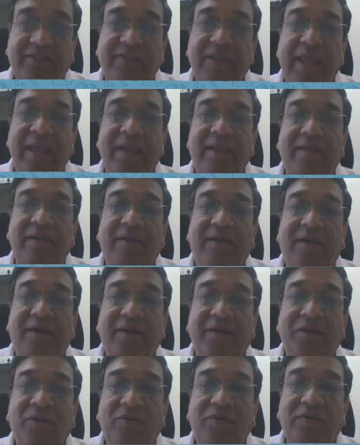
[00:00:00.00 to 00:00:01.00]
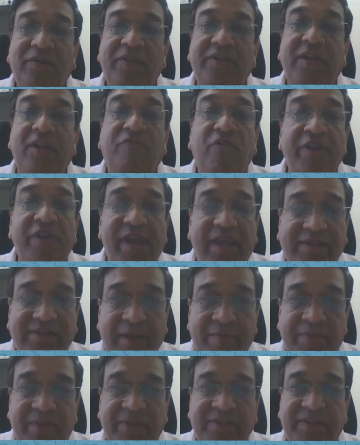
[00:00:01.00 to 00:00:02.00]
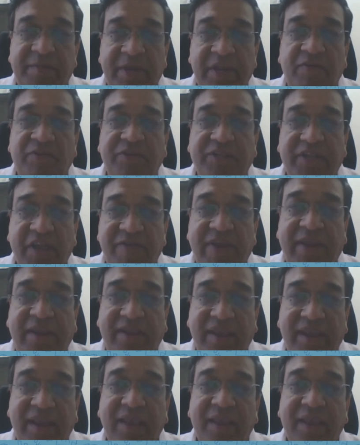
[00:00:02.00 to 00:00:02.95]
Just like, the telephony example somebody was giving.